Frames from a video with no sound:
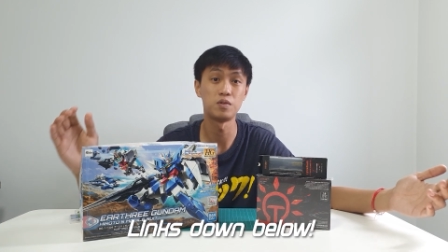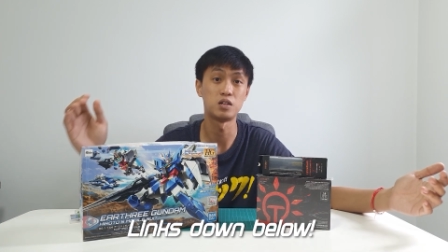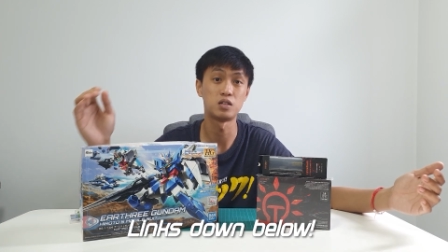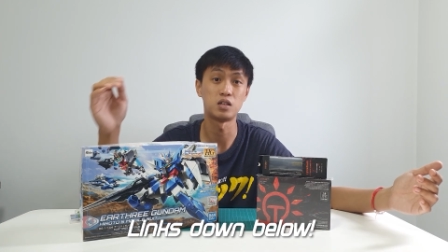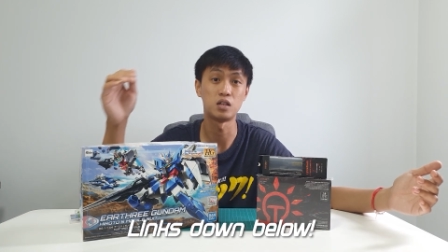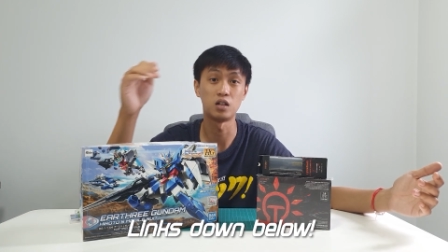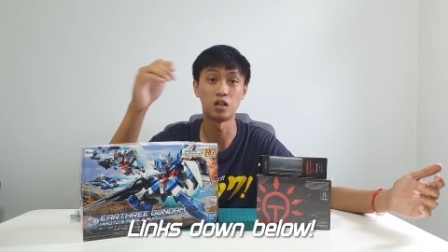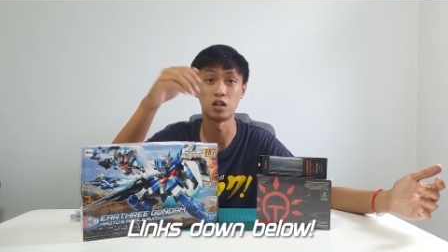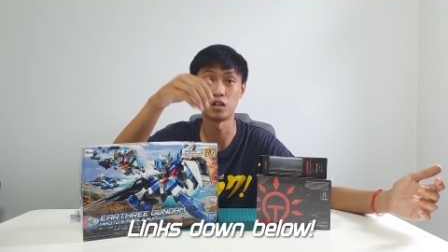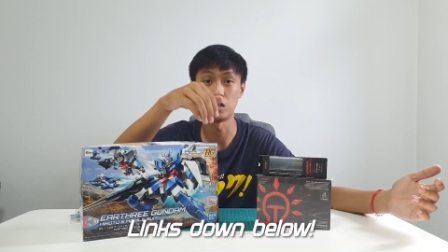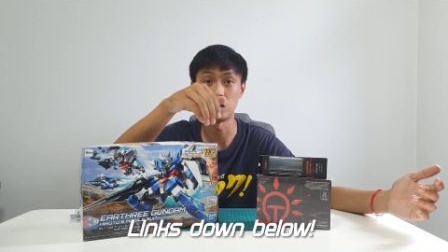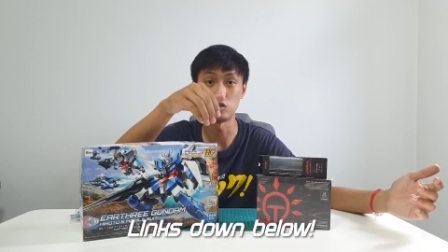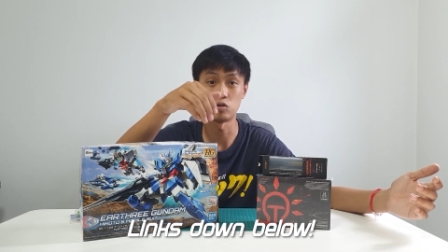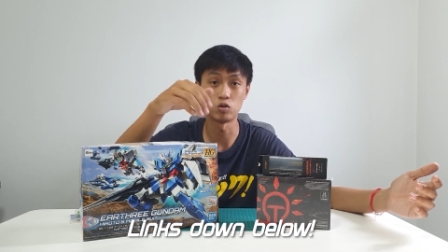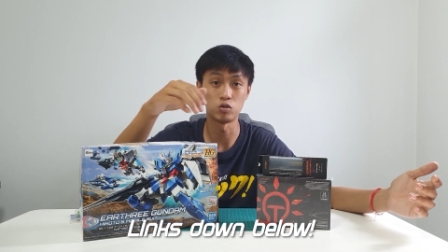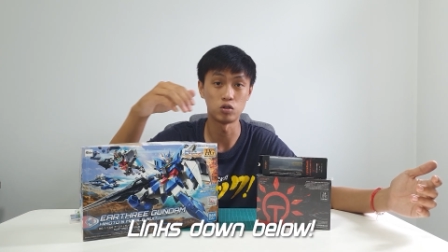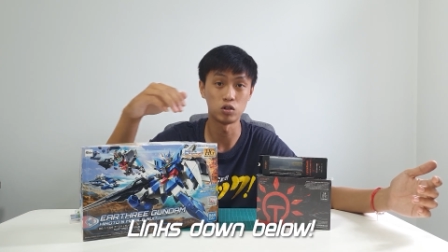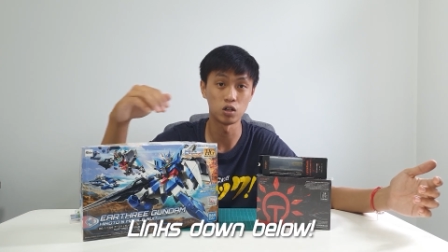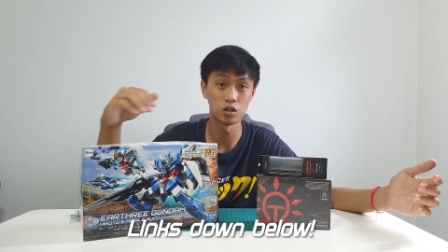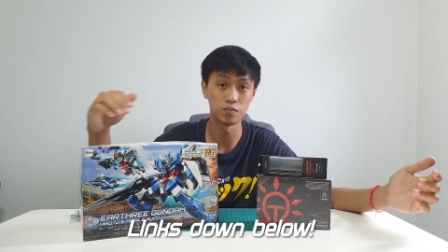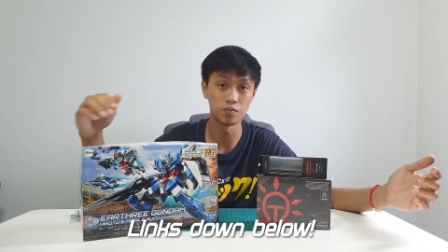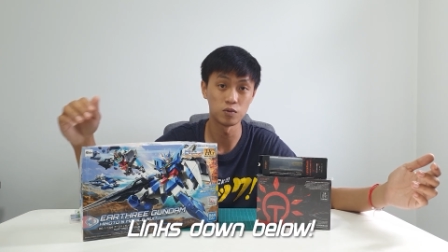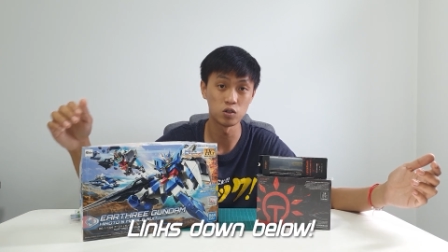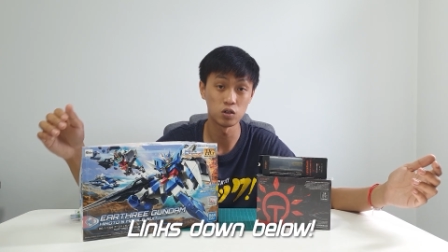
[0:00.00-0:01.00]
is in the
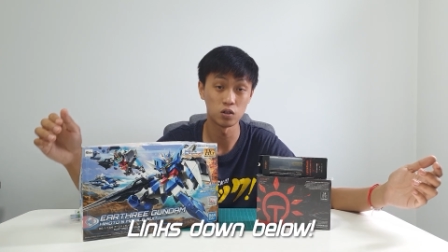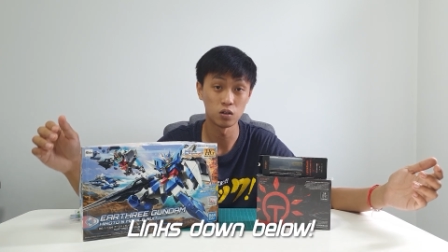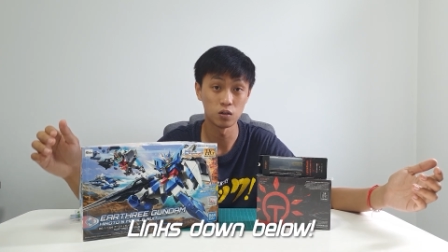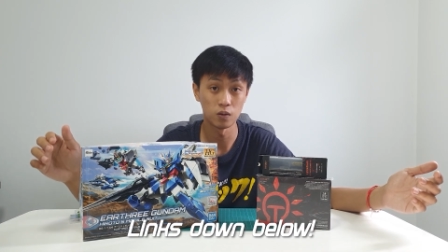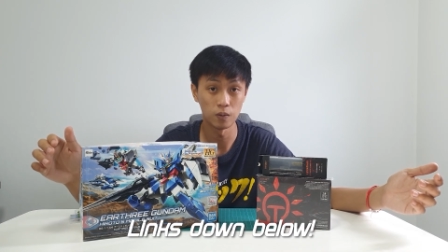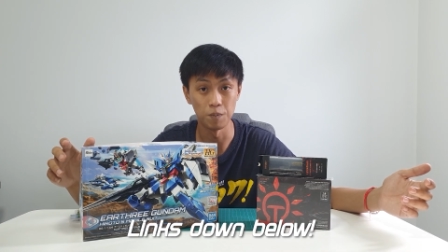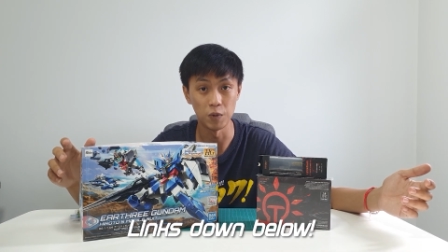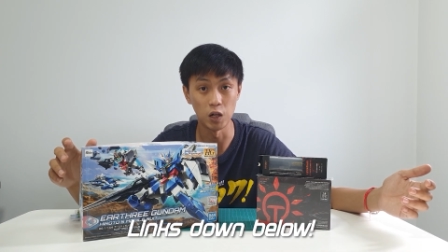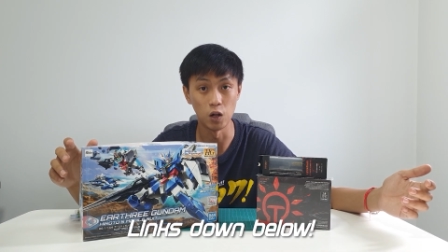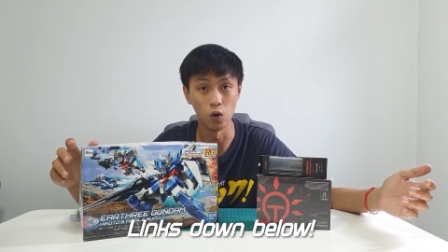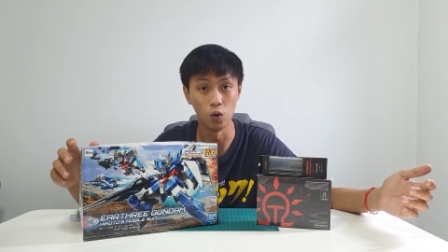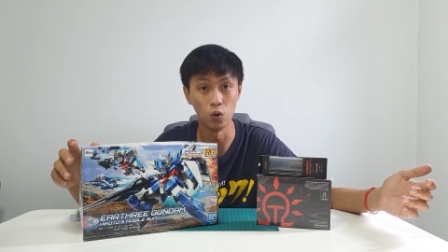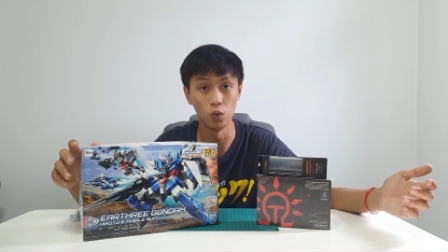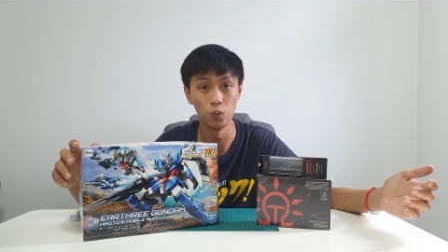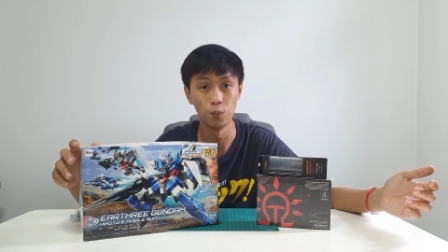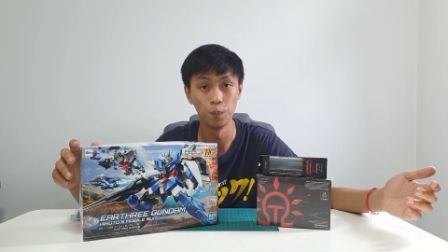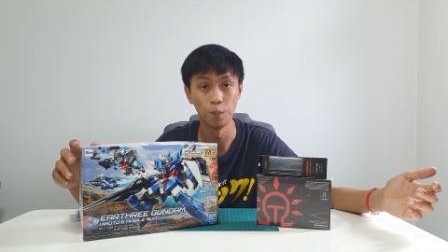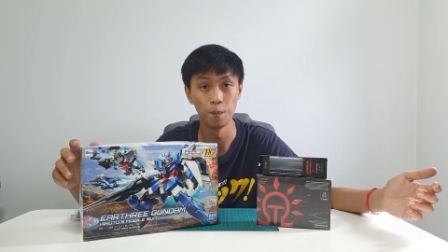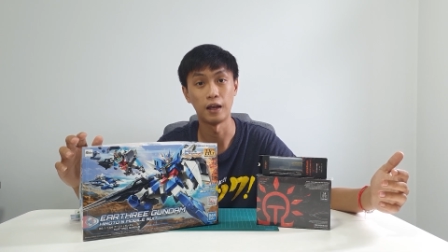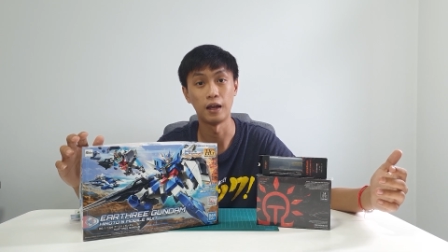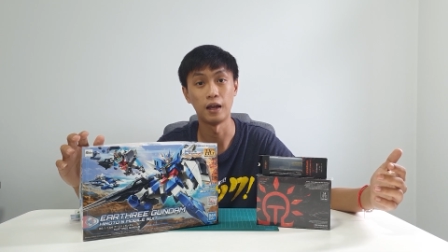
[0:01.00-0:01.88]
description below.